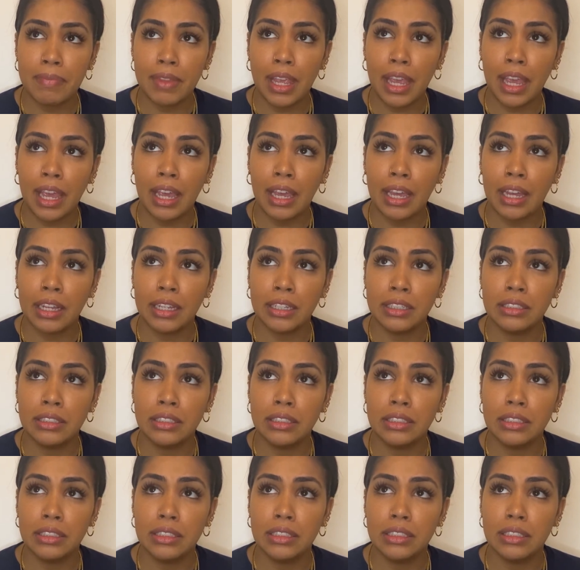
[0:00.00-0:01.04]
And
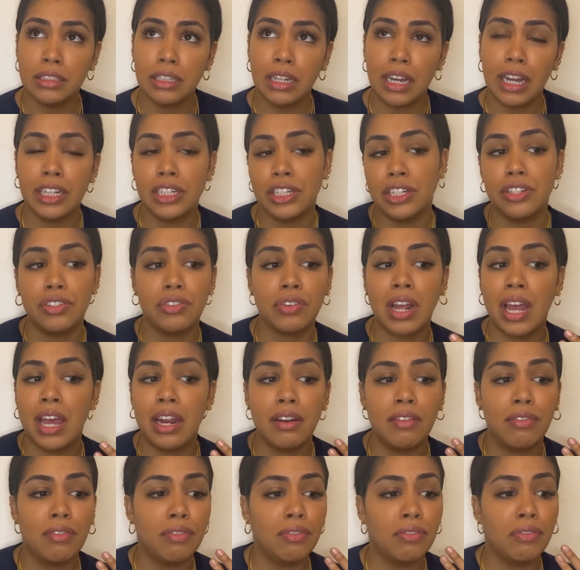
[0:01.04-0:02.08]
I just kind
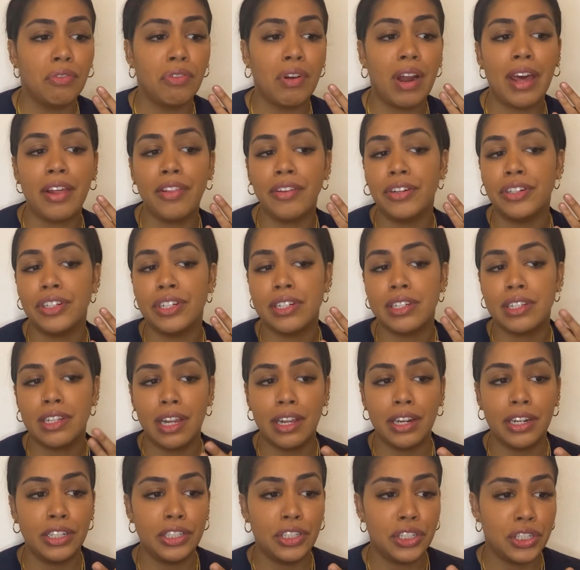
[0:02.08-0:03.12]
of rather just
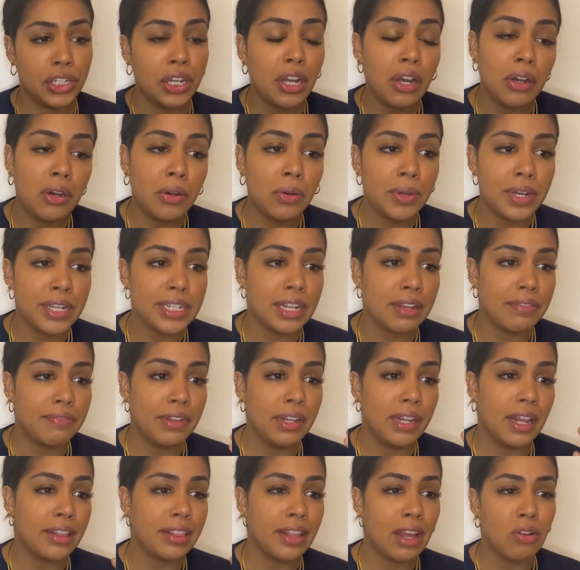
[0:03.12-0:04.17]
let it show, because I feel
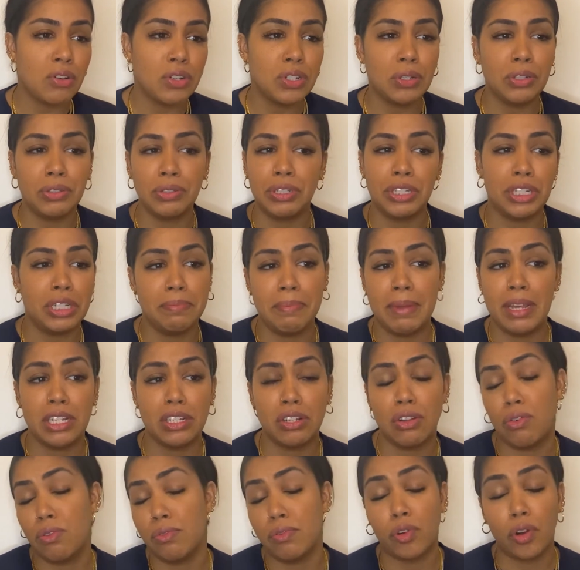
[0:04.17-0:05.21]
like that also just makes the
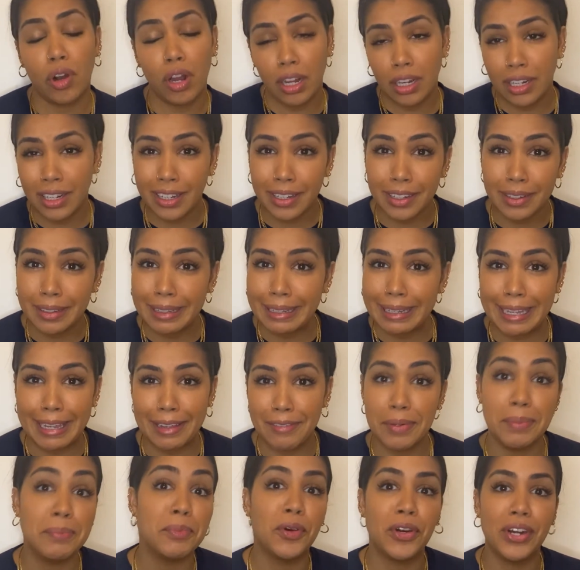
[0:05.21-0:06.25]
overall look
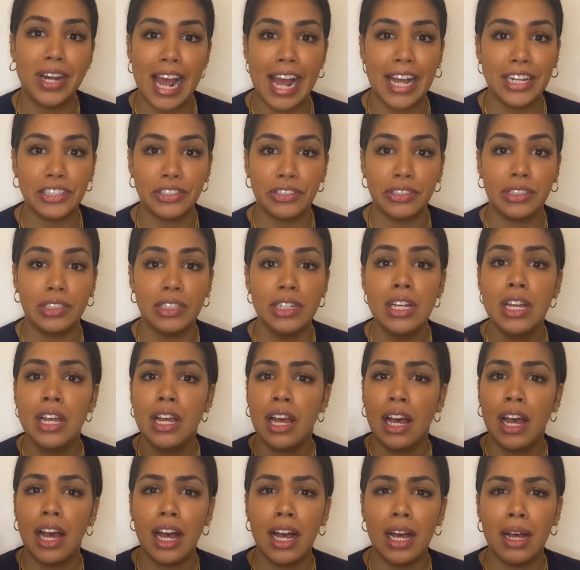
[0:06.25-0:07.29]
even more natural.
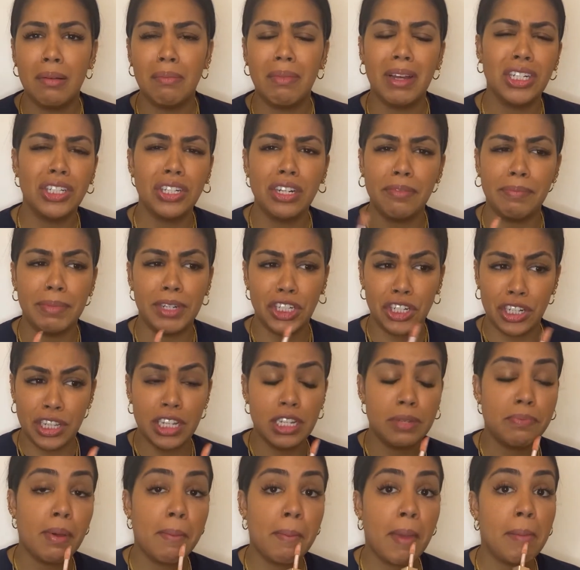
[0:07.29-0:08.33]
I should have mentioned this,
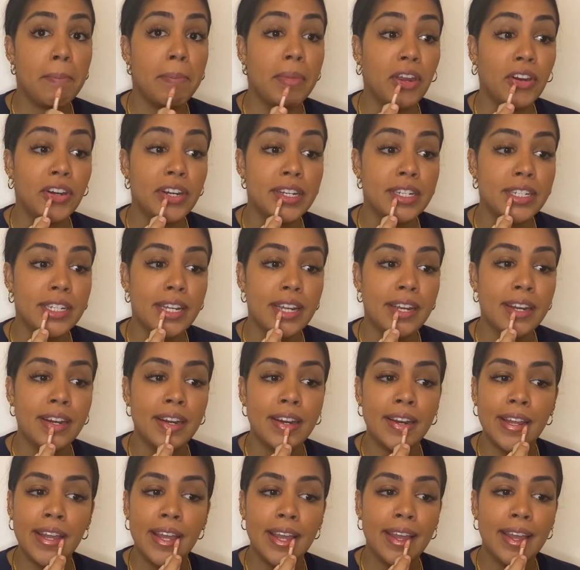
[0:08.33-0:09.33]
but my mirror is here,